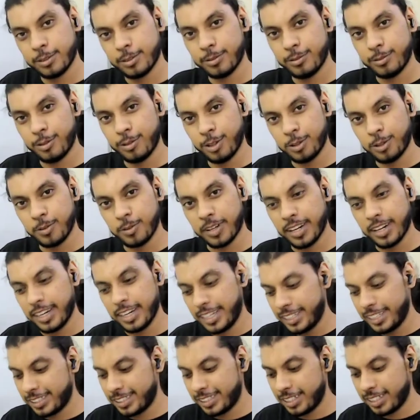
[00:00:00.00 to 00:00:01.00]
Fourth one
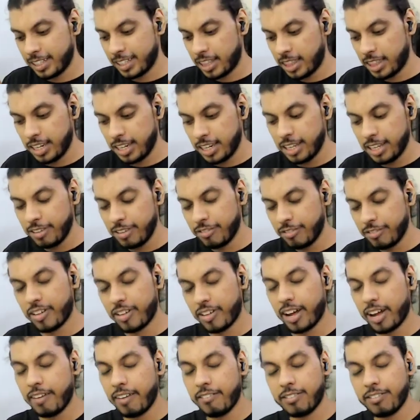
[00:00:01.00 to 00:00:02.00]
is
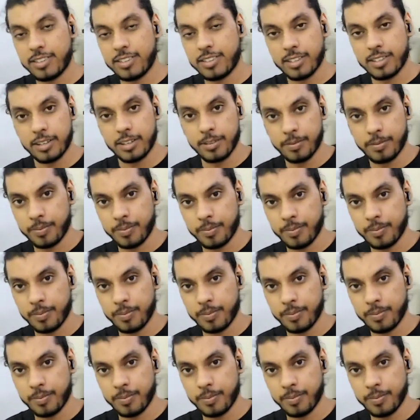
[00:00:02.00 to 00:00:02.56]
3-5-C.